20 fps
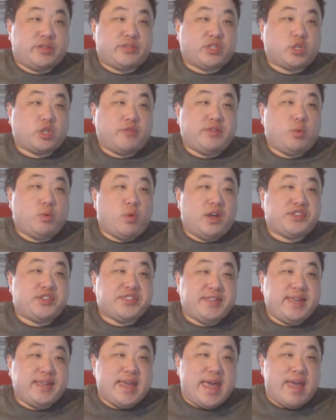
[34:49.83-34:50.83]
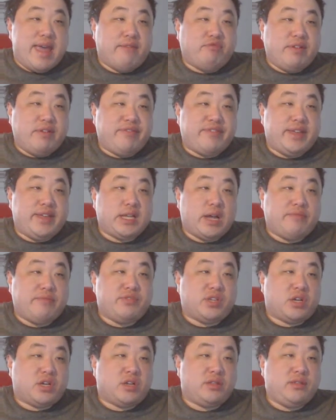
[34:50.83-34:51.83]
So if you want to see everything I've
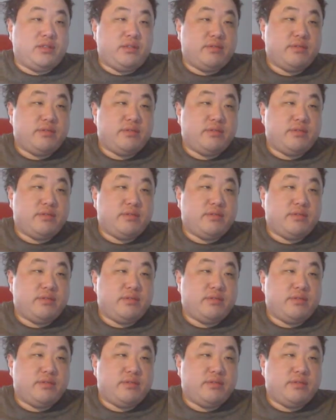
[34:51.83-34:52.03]
done,